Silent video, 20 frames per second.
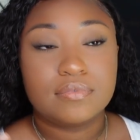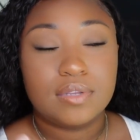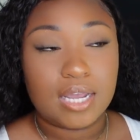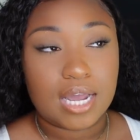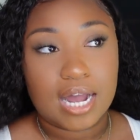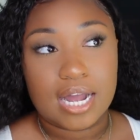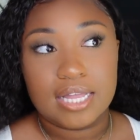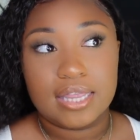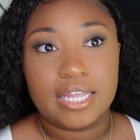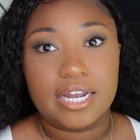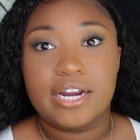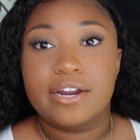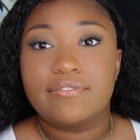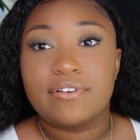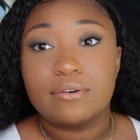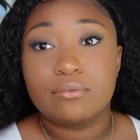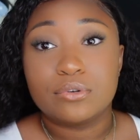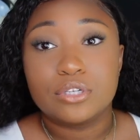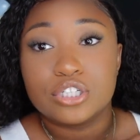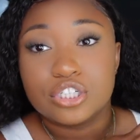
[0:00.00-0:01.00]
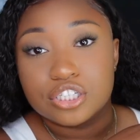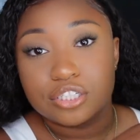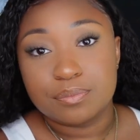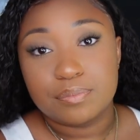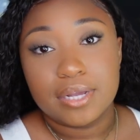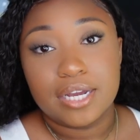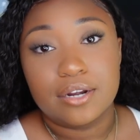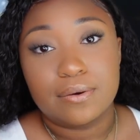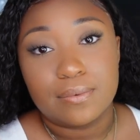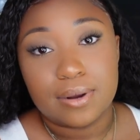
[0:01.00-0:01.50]
gotten there if I would have just
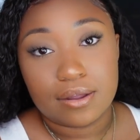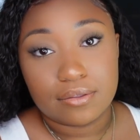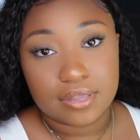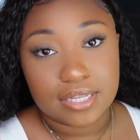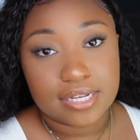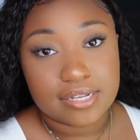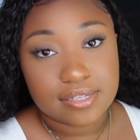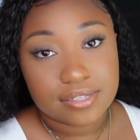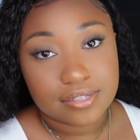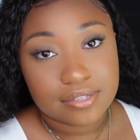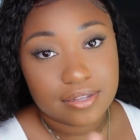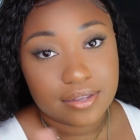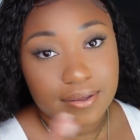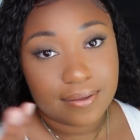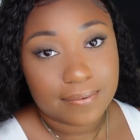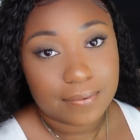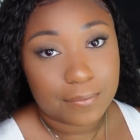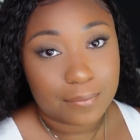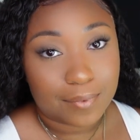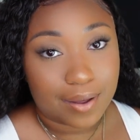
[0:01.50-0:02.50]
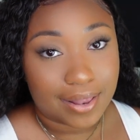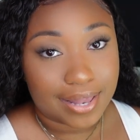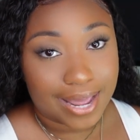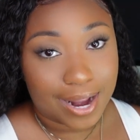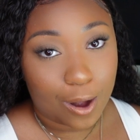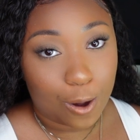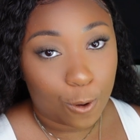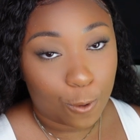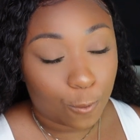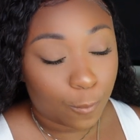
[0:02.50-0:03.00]
played around this while
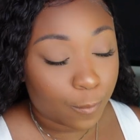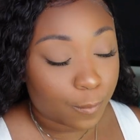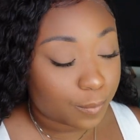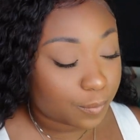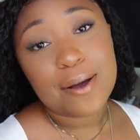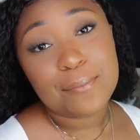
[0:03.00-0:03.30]
at home.